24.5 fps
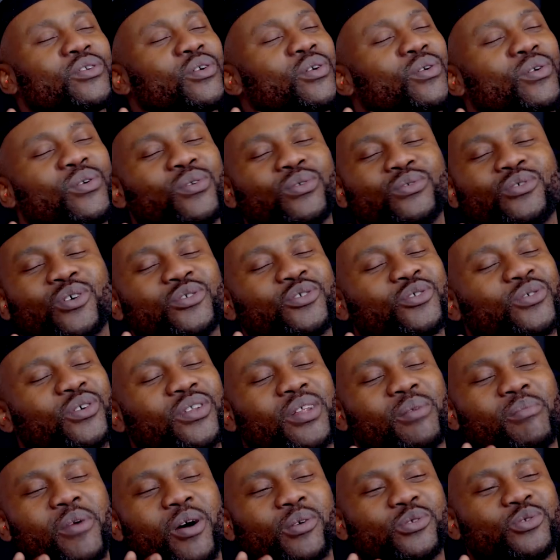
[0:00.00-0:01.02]
No, don't
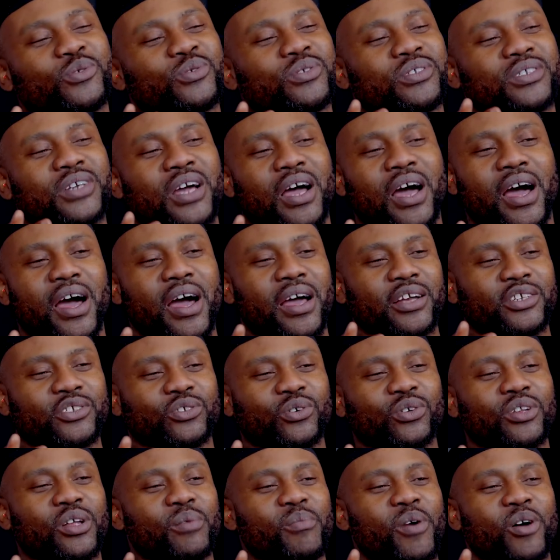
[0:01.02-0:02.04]
show them how to die.
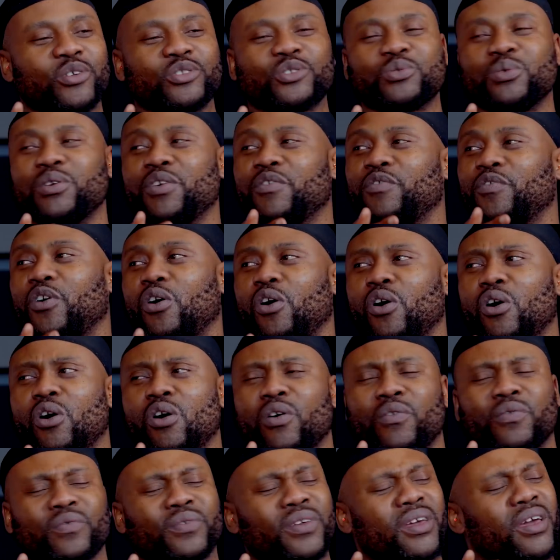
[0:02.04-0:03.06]
Show them how to
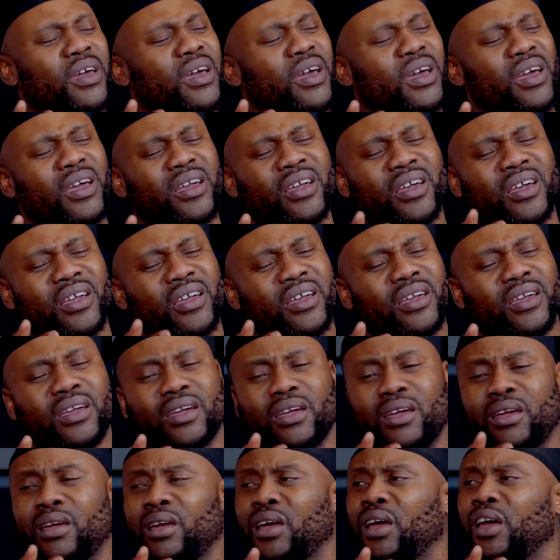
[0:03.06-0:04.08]
evolve.
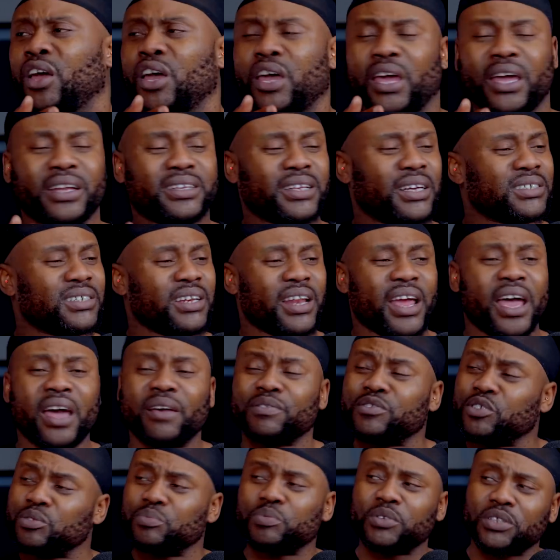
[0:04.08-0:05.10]
Yeah. It doesn't
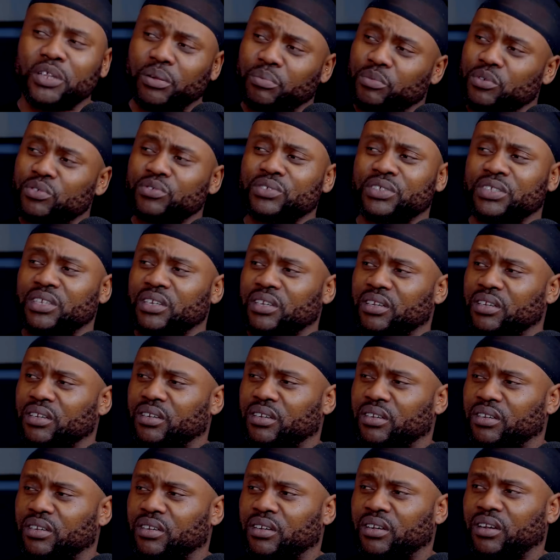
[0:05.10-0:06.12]
have to be the music.
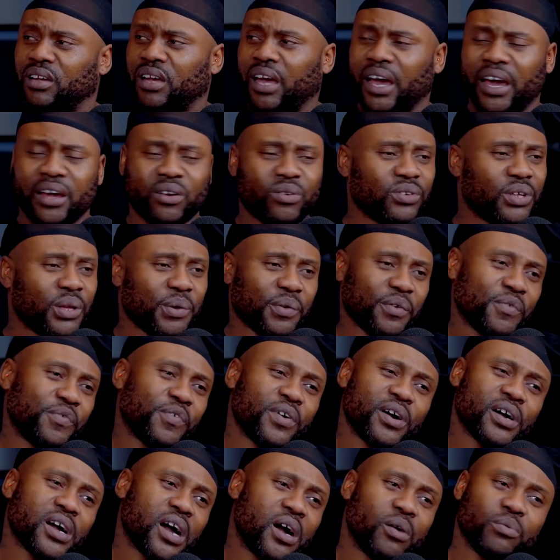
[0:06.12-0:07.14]
I don't give a
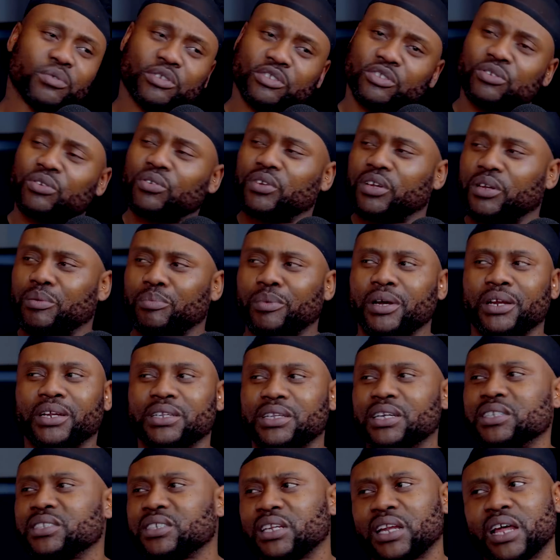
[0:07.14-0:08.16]
fuck how we do it, but
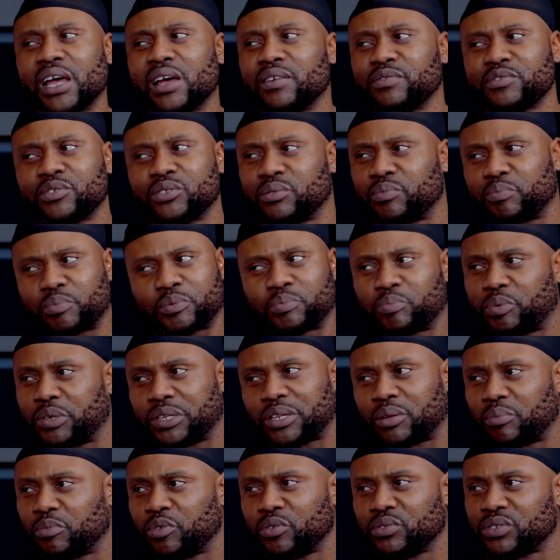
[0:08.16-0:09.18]
it doesn't have to
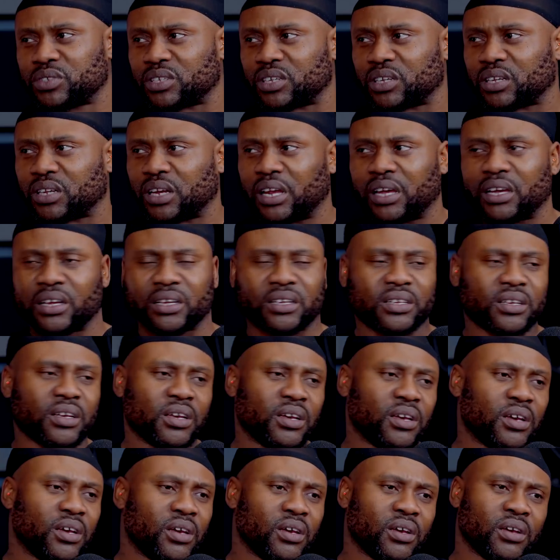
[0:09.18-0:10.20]
be the music.
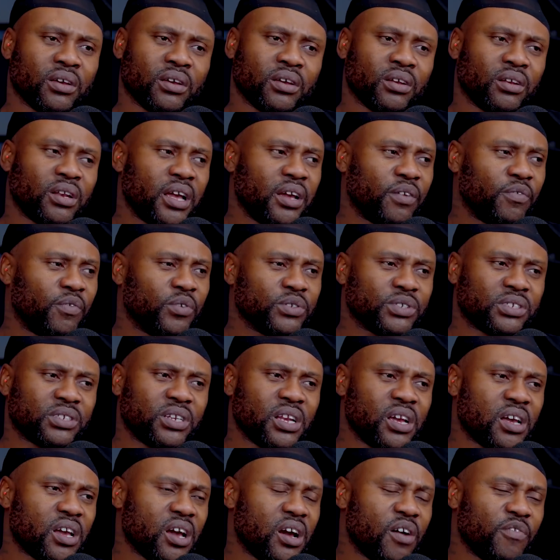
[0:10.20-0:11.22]
Like for
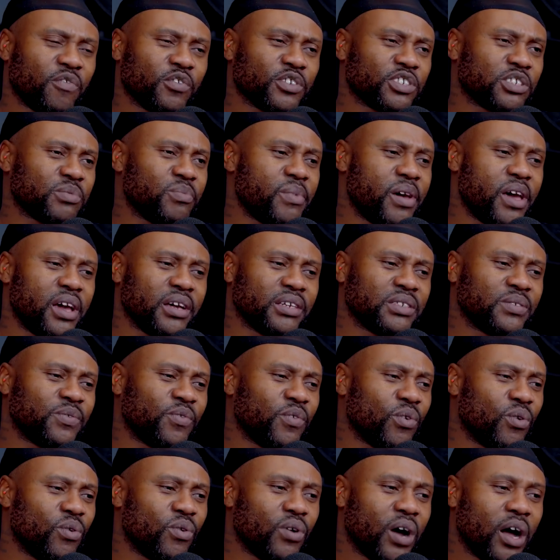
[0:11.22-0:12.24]
Slicker, for
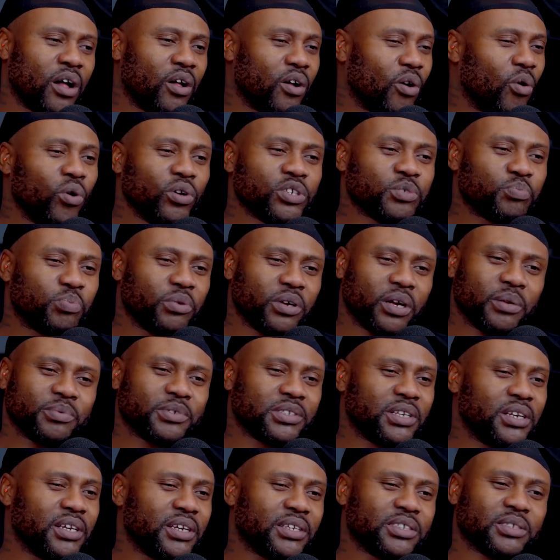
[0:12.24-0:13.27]
Smacks, I always bring
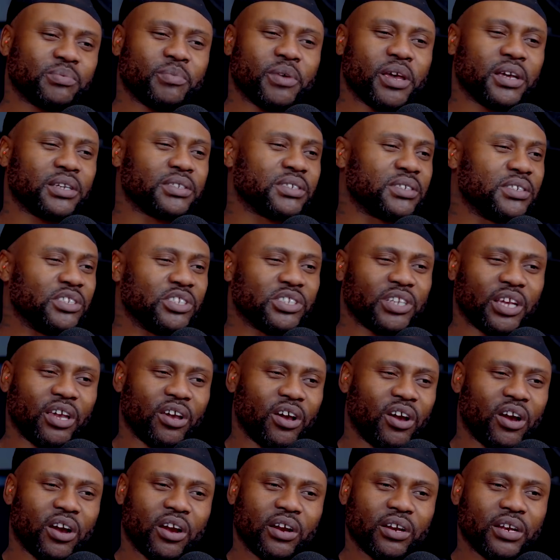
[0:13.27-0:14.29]
up Slick, Smacks, and
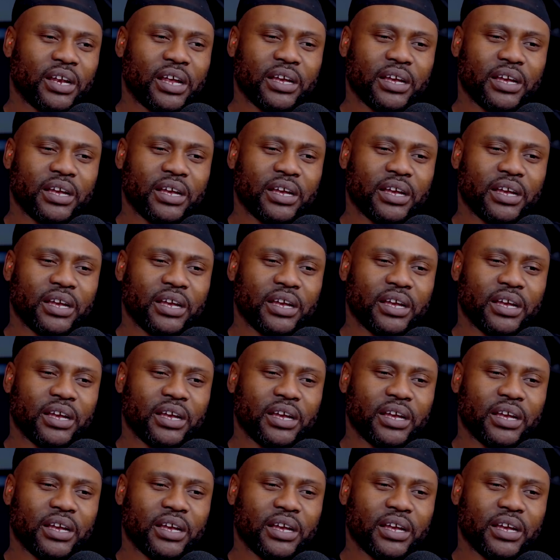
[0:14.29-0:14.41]
JR.